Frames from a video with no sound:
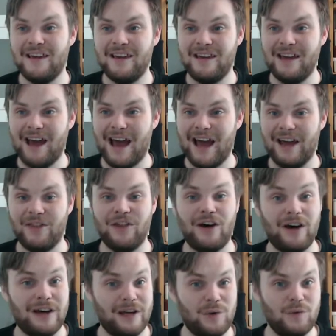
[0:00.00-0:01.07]
I
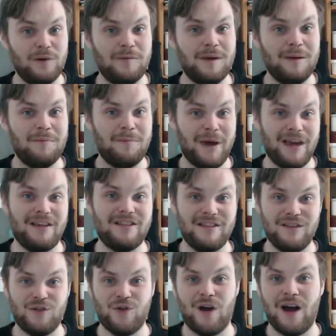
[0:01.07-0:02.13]
thought it would be best to
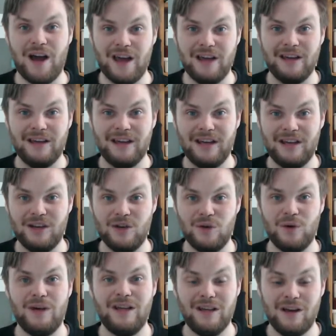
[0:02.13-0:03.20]
try and do
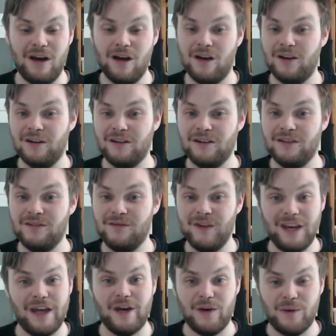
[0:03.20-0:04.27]
it on
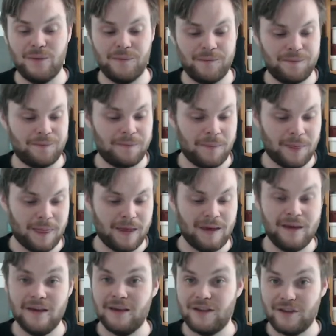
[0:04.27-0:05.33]
video.
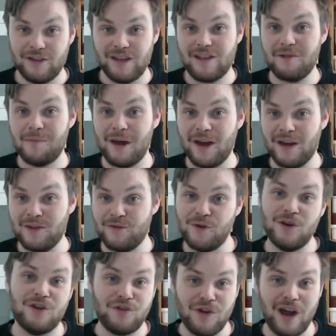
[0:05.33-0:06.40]
So this is my
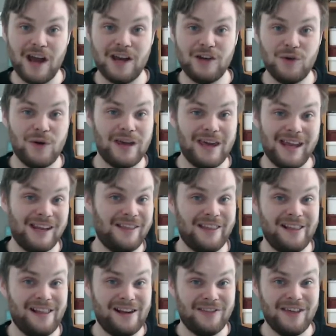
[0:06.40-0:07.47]
first try doing anything
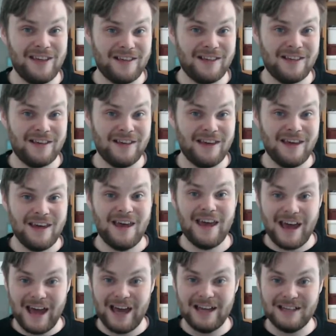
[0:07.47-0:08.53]
like this,
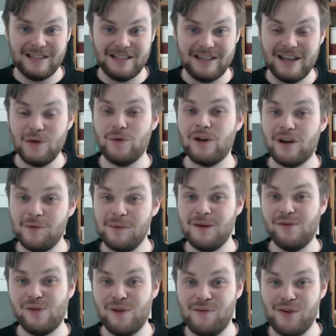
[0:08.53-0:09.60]
and today we're going to be
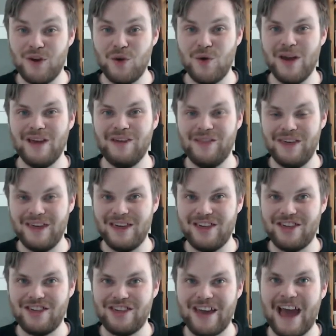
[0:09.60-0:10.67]
reviewing the
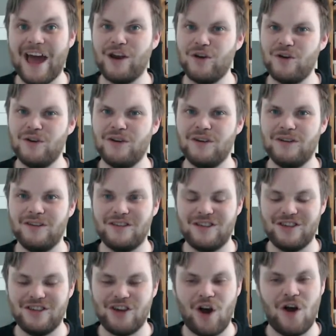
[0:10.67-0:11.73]
Shattered
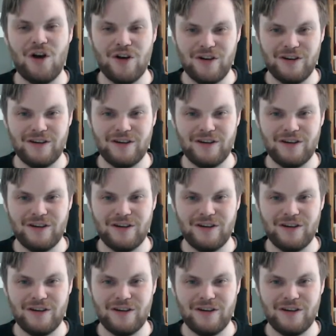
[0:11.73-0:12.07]
Shard